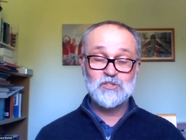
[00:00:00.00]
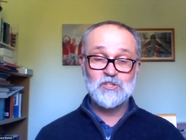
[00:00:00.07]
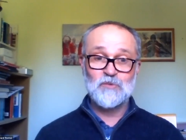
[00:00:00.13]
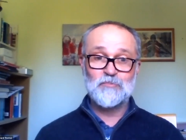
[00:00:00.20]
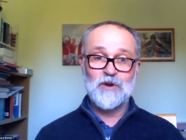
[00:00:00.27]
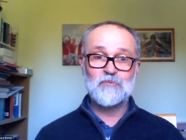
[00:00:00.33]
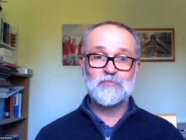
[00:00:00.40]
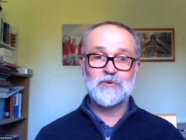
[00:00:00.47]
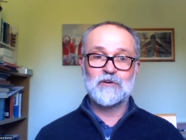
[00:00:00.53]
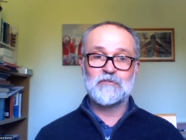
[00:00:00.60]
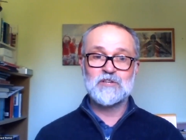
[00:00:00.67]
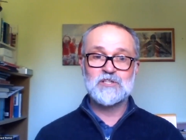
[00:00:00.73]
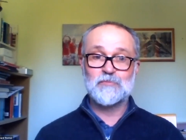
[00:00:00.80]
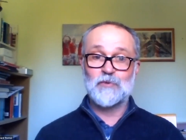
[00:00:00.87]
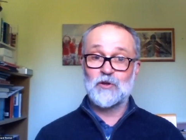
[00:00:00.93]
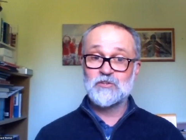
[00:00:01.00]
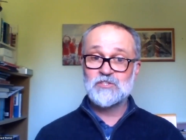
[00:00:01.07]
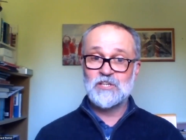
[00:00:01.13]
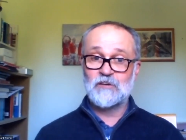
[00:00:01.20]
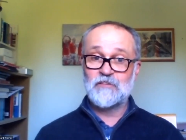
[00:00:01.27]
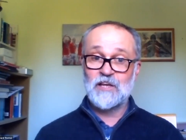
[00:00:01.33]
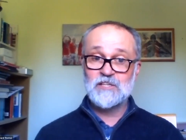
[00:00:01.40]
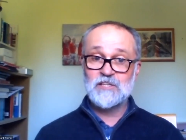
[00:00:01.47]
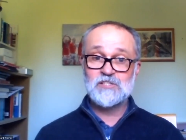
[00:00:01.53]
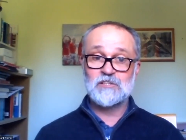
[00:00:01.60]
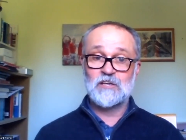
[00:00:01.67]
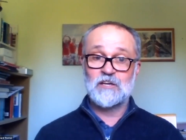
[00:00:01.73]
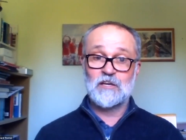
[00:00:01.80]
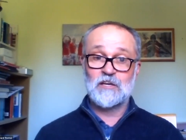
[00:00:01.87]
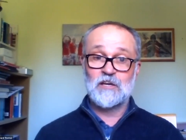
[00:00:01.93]
appropriate response. So
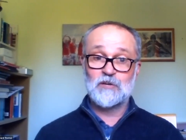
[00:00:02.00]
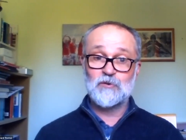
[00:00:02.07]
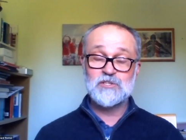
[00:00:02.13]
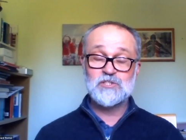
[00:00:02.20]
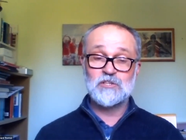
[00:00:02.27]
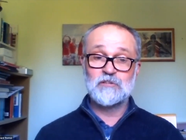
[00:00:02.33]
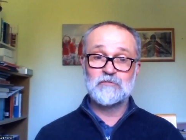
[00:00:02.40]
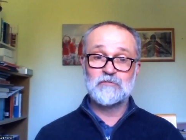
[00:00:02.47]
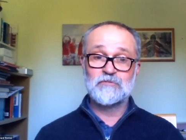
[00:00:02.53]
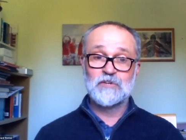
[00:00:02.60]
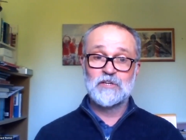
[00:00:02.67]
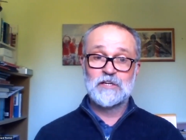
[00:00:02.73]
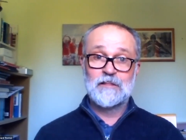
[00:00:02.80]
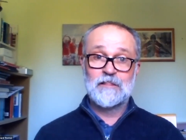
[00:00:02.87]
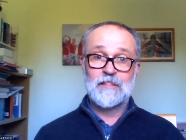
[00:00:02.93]
that's a question of